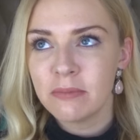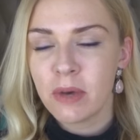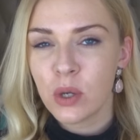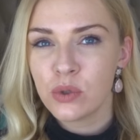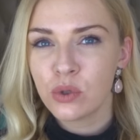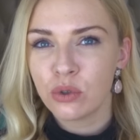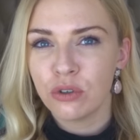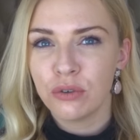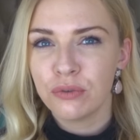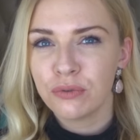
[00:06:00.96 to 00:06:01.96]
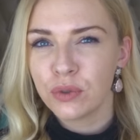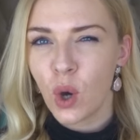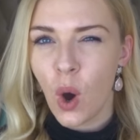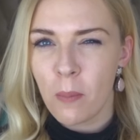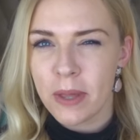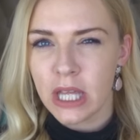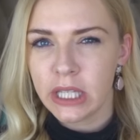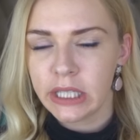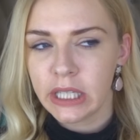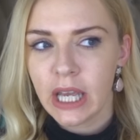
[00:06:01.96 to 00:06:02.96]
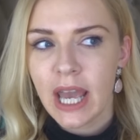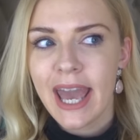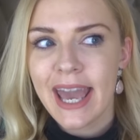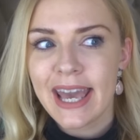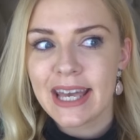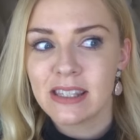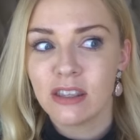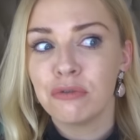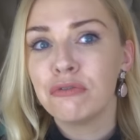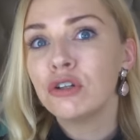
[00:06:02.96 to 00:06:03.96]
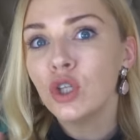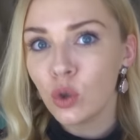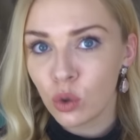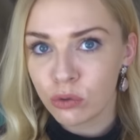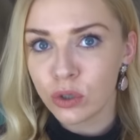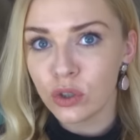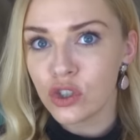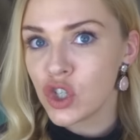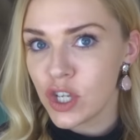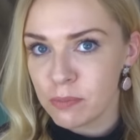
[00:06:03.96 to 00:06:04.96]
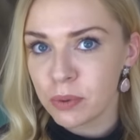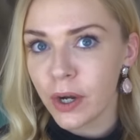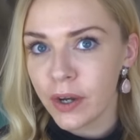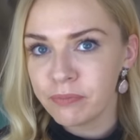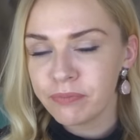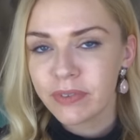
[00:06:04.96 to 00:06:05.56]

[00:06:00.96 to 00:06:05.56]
the most sort of common is the floral Chypre.